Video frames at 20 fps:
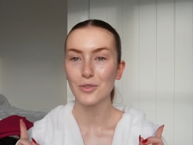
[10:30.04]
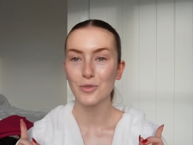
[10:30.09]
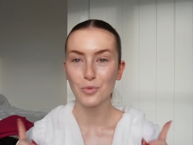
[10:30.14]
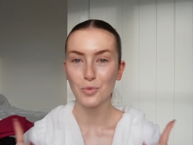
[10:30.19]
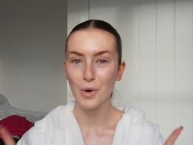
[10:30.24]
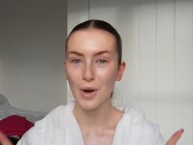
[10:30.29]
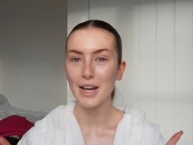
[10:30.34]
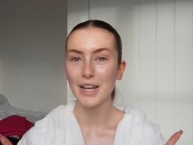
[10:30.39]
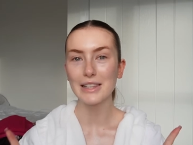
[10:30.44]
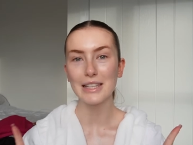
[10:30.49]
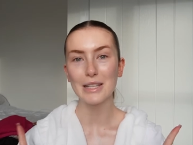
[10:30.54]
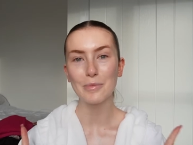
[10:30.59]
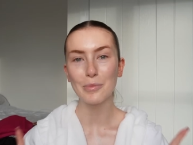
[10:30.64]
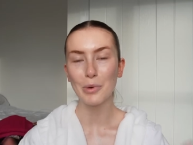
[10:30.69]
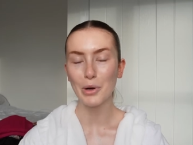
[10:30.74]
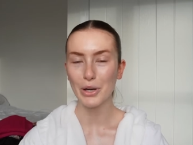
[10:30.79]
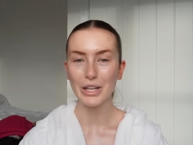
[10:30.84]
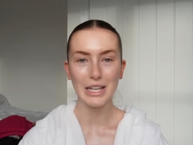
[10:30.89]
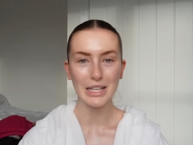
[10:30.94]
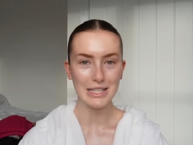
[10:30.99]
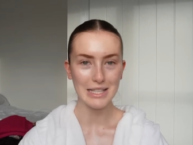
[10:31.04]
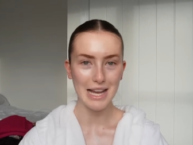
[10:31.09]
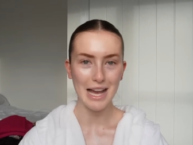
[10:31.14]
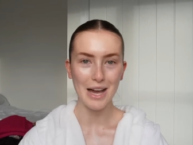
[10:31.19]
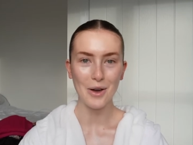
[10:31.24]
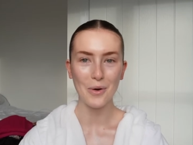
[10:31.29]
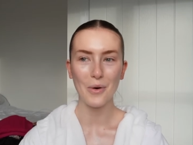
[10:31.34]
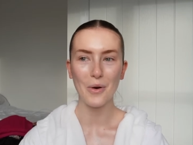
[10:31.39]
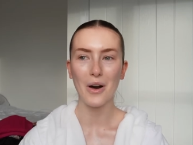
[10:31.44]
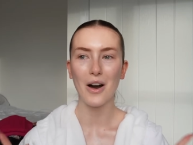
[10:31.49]
rightly pointed
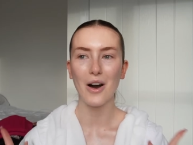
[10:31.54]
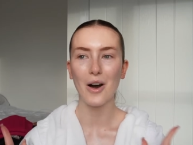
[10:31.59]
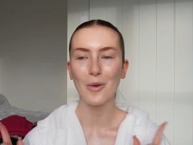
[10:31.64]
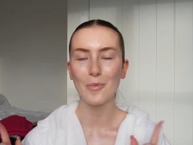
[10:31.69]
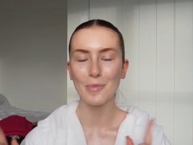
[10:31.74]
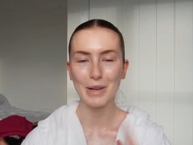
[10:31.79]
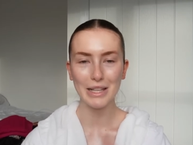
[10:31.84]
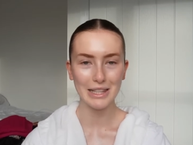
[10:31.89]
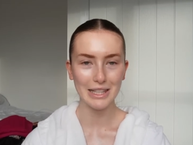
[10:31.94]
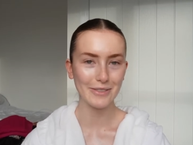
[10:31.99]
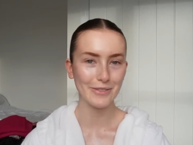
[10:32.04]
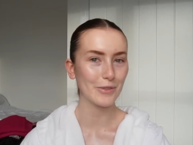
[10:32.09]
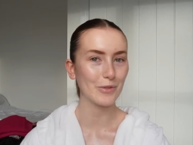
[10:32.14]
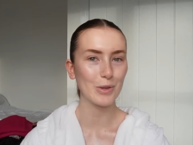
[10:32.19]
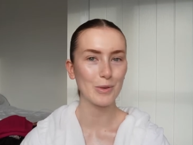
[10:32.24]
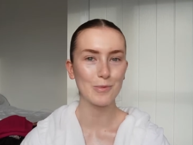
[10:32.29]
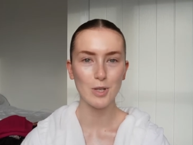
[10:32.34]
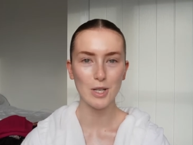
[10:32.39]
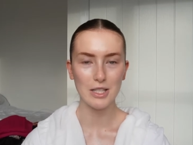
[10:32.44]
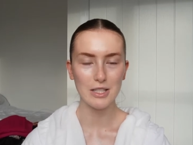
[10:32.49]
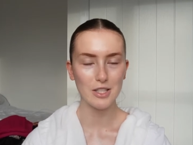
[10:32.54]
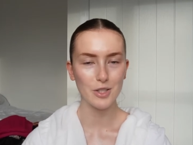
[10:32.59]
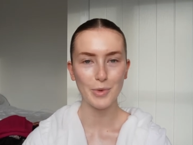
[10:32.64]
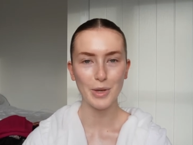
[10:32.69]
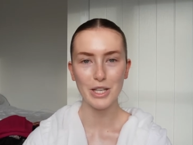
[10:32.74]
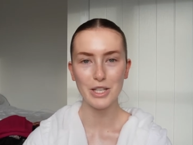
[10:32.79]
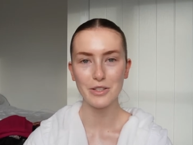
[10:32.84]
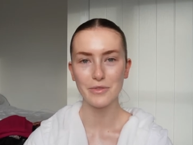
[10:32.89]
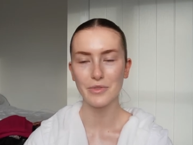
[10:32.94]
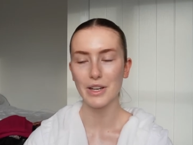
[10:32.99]
out on my living room
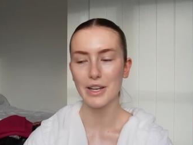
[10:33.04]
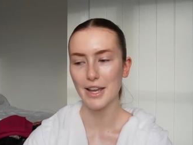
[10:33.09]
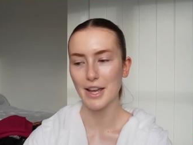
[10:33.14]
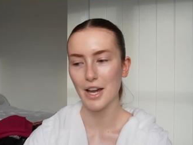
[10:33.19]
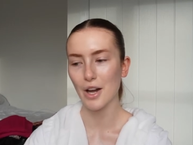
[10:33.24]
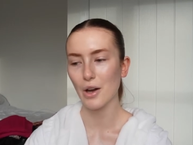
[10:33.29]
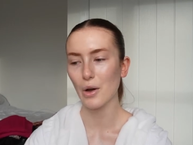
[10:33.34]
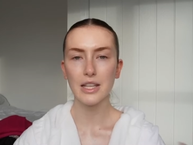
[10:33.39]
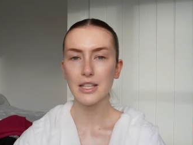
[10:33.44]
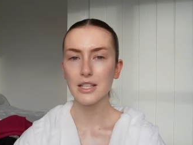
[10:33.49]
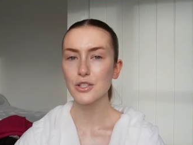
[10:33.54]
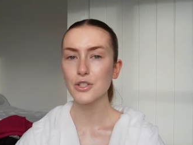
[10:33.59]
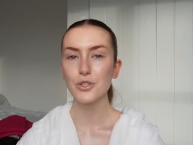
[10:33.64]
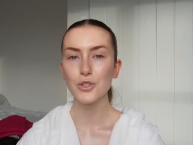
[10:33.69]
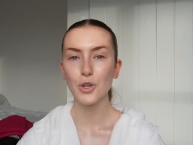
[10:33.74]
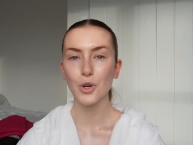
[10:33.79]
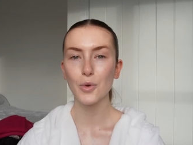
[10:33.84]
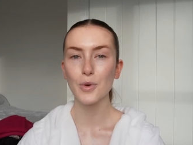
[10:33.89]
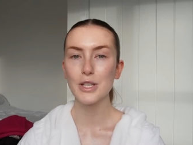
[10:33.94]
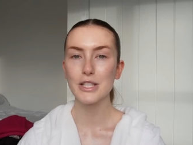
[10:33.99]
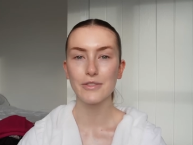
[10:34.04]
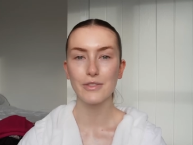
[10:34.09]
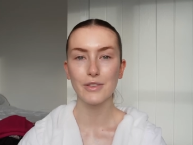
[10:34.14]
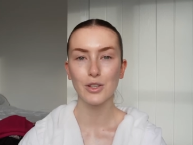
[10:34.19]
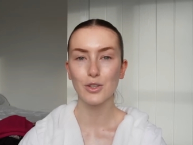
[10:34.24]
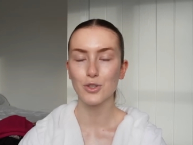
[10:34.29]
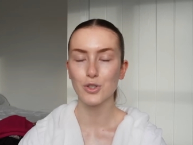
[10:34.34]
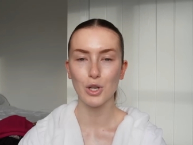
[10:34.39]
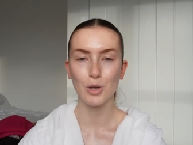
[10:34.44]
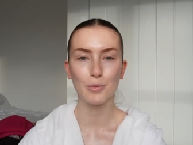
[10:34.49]
transformation video, things just always
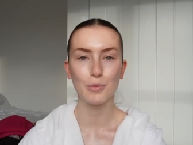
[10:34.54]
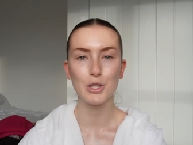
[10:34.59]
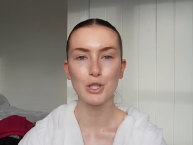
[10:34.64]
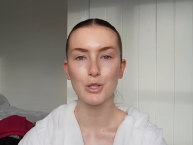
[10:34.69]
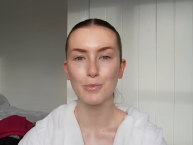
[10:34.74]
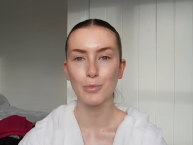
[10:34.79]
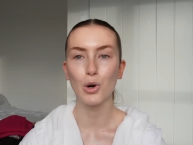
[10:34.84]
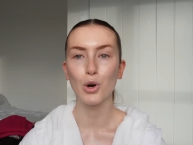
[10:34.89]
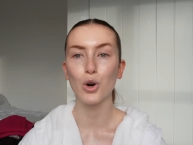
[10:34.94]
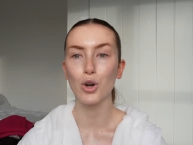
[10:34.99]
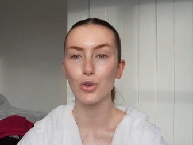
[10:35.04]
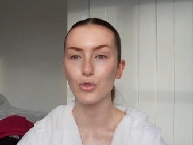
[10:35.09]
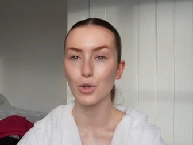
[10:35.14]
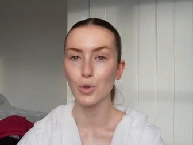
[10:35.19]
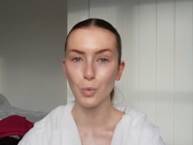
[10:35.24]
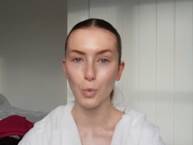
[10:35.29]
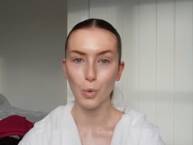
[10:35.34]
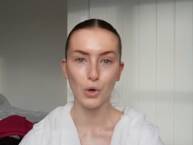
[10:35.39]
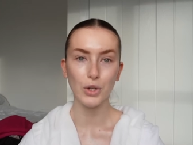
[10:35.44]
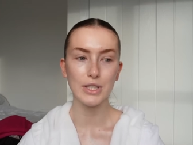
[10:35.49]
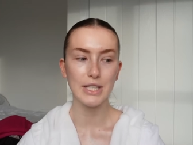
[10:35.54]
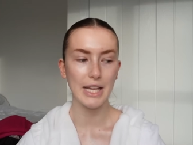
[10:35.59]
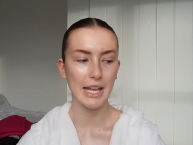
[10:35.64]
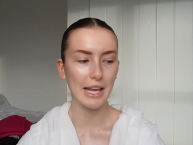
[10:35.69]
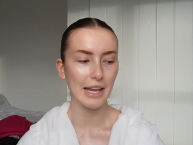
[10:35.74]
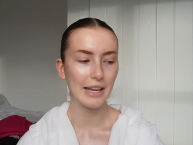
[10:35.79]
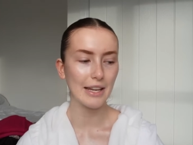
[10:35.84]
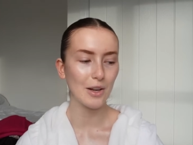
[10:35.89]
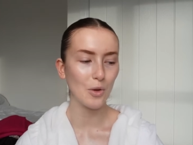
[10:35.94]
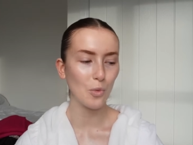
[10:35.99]
feel so much more
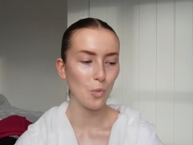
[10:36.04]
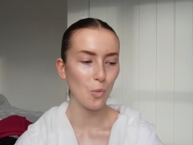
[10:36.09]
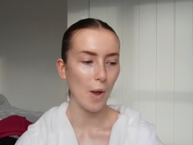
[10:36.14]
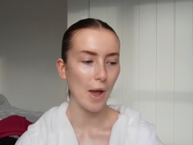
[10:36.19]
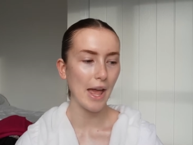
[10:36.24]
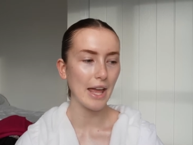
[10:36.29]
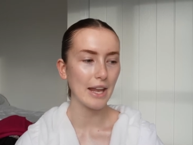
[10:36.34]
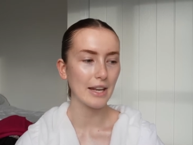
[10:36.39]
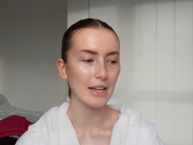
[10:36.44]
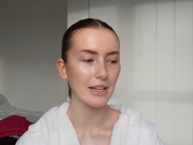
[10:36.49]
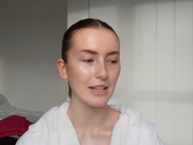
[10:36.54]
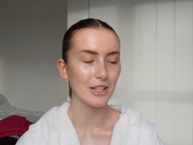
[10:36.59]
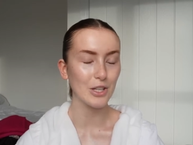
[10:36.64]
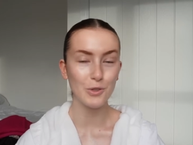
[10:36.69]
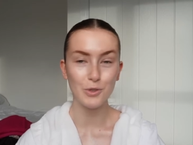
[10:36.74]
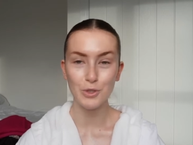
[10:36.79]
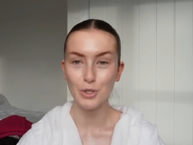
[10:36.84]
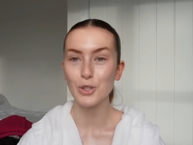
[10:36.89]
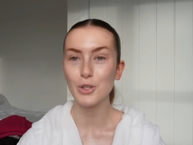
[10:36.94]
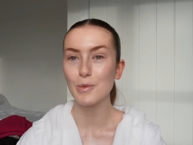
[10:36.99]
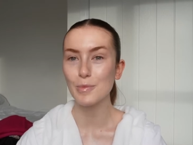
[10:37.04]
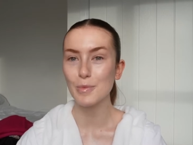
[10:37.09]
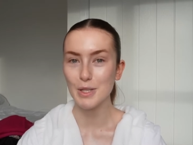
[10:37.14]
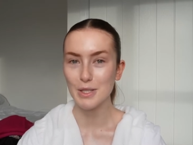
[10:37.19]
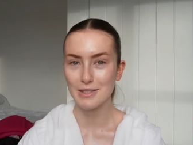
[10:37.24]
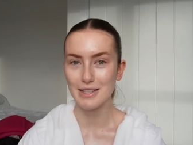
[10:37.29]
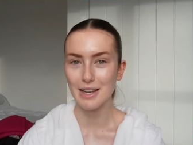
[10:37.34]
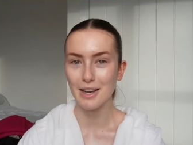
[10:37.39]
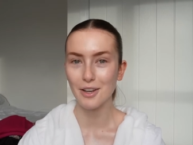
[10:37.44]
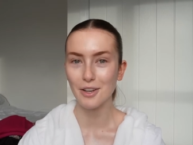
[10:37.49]
rewarding when you do them
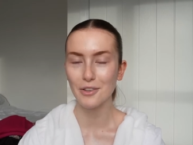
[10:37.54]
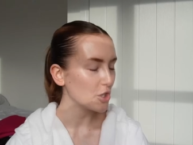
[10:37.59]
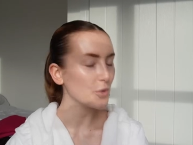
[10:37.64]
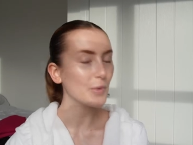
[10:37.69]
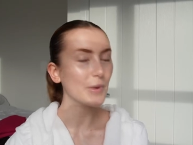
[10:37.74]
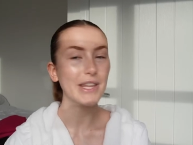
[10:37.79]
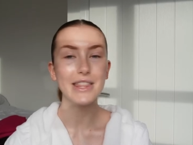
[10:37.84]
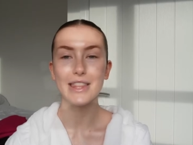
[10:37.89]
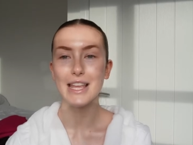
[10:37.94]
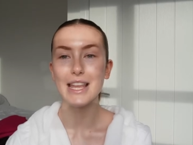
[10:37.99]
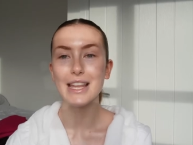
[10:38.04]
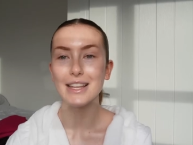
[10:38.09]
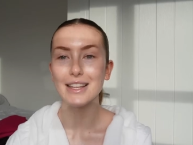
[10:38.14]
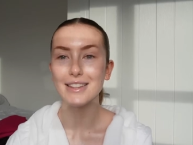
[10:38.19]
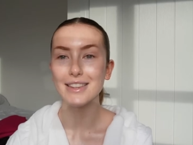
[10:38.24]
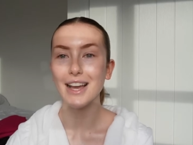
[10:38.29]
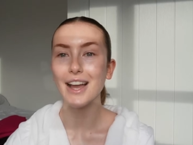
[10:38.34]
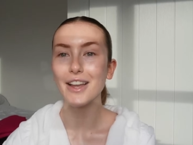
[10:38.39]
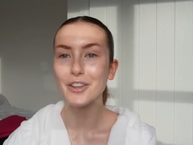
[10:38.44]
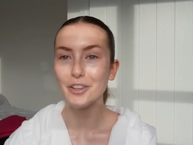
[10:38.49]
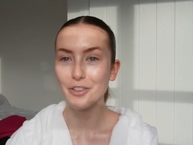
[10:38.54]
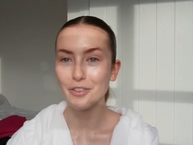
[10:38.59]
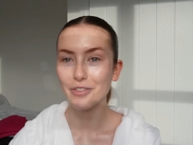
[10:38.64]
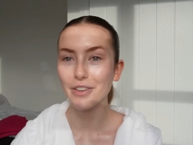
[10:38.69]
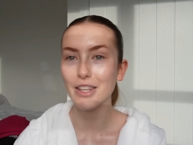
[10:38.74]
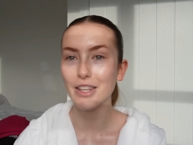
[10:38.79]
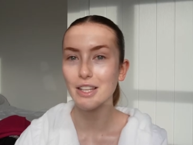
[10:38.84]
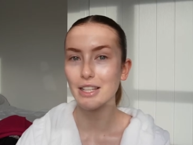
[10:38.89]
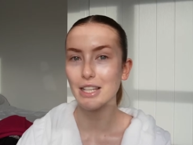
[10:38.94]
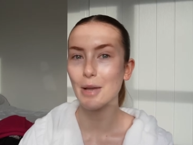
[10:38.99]
yourself. Do we think that I could
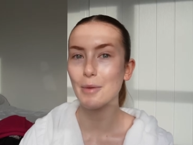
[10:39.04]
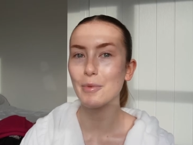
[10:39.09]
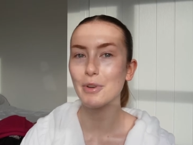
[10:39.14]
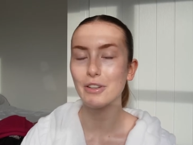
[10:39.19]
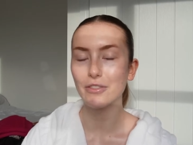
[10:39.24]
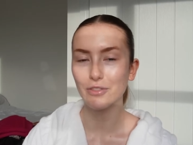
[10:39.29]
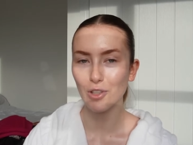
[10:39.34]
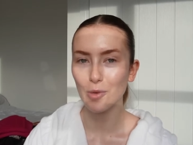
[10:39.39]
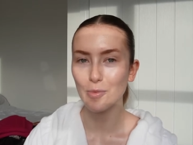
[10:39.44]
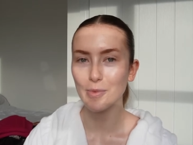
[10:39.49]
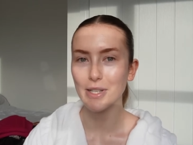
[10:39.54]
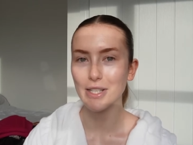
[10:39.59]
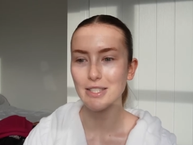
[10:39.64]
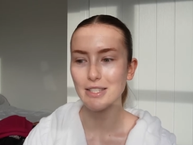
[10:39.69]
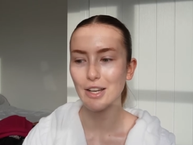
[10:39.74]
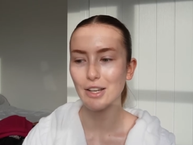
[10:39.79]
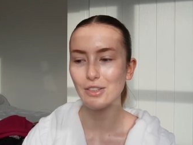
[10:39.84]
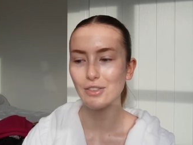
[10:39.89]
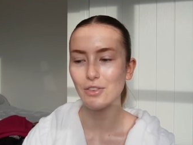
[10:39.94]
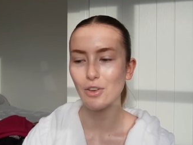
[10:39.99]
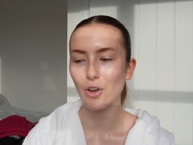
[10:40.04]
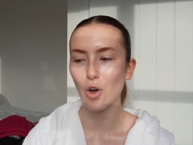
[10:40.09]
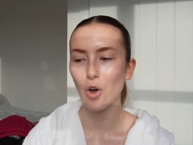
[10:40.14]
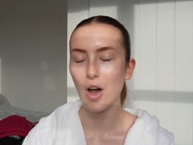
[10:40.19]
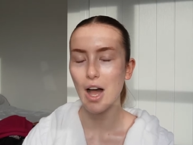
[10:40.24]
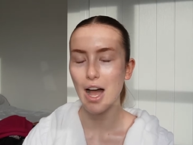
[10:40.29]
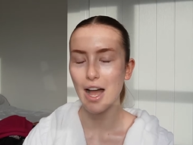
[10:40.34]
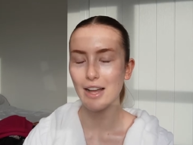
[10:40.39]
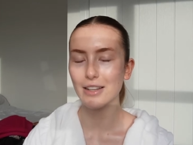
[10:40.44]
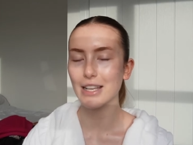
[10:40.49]
fit the laminate floor myself
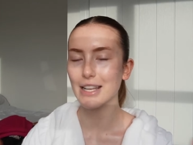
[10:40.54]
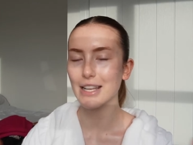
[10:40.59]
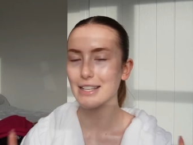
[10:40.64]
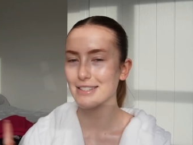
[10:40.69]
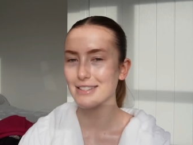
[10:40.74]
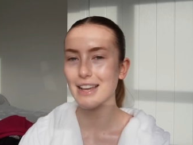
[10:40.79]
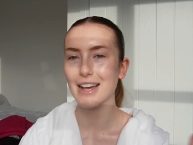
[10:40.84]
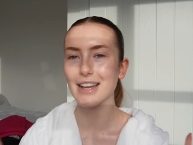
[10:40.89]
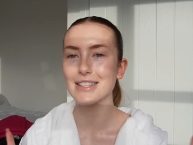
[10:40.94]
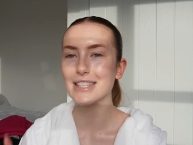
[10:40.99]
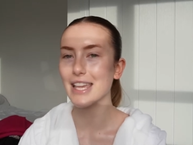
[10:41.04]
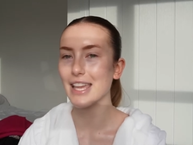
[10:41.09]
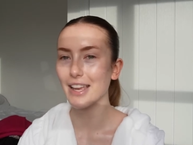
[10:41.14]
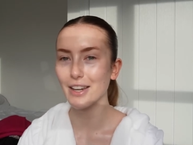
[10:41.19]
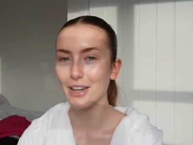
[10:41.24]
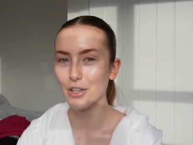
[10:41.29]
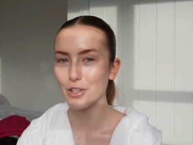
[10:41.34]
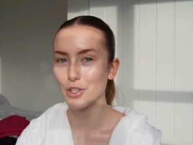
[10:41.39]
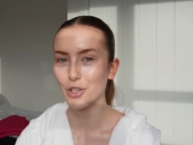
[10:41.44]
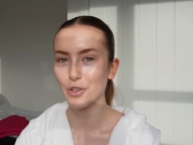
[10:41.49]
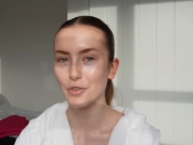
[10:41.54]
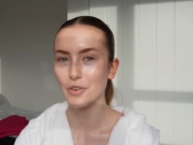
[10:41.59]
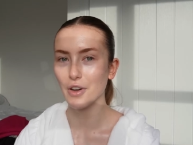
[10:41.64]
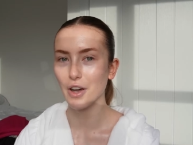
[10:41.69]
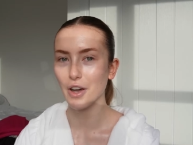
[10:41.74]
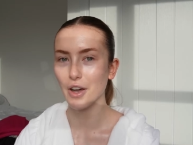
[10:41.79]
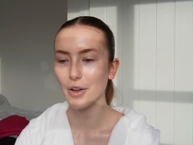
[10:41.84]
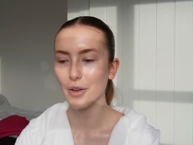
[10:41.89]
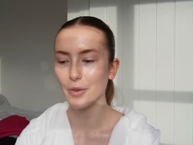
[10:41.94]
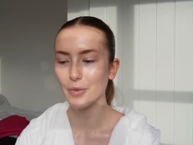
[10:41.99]
or is that taking it too
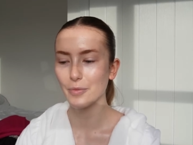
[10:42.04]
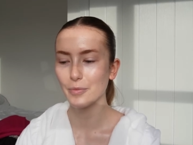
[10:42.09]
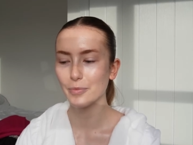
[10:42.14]
far?